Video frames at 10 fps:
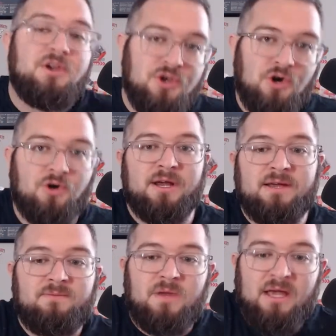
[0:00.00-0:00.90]

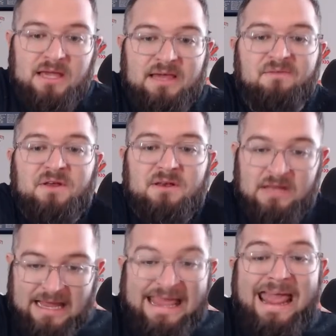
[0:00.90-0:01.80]
during a
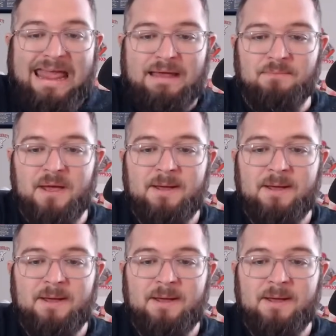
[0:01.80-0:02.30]
given game.